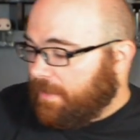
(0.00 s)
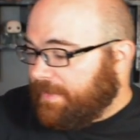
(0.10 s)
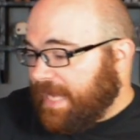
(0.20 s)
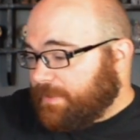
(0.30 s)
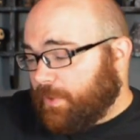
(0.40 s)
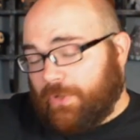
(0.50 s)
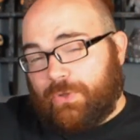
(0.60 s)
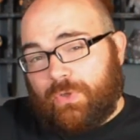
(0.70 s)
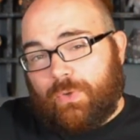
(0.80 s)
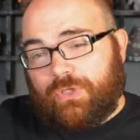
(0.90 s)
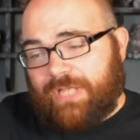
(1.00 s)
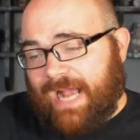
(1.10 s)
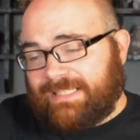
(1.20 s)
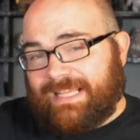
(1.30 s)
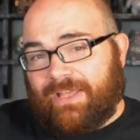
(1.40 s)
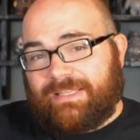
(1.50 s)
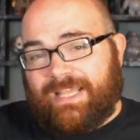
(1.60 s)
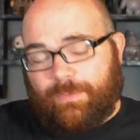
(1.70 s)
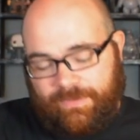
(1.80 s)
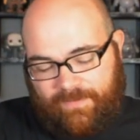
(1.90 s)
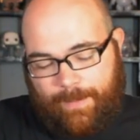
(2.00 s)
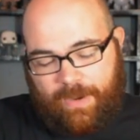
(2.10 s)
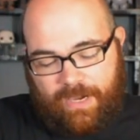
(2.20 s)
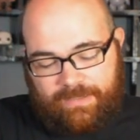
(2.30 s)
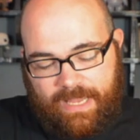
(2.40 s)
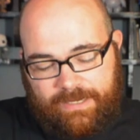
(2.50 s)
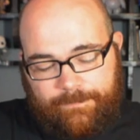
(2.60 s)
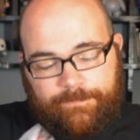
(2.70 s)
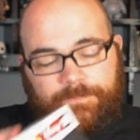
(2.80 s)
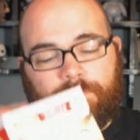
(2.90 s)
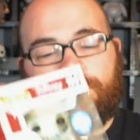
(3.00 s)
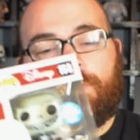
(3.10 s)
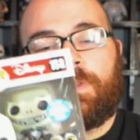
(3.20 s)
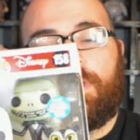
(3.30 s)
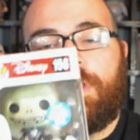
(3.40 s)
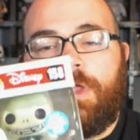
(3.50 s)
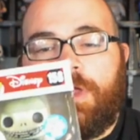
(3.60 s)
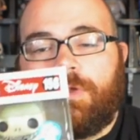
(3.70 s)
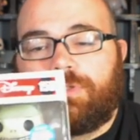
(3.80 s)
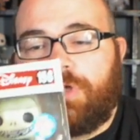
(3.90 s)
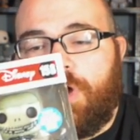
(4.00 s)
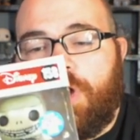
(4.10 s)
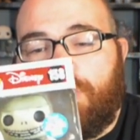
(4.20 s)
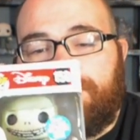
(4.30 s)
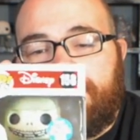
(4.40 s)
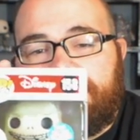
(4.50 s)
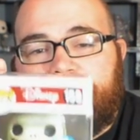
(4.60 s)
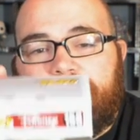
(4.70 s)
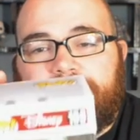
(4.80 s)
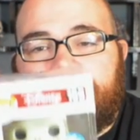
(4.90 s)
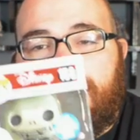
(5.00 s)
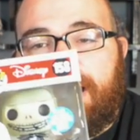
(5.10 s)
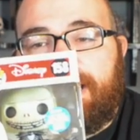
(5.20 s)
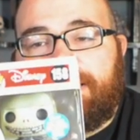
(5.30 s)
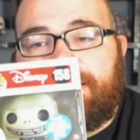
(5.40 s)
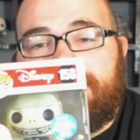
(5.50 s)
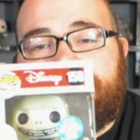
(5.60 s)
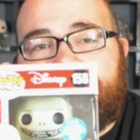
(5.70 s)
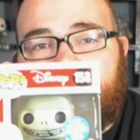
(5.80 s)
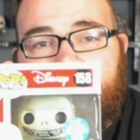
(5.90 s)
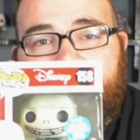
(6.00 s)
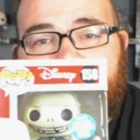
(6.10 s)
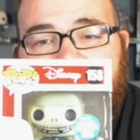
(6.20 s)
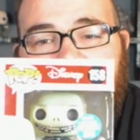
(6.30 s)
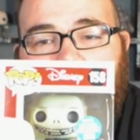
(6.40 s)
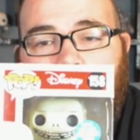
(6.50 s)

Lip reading: Next we're going to do Jack Skellington with the Vampire Teddy. So this is in the Disney lines. It's number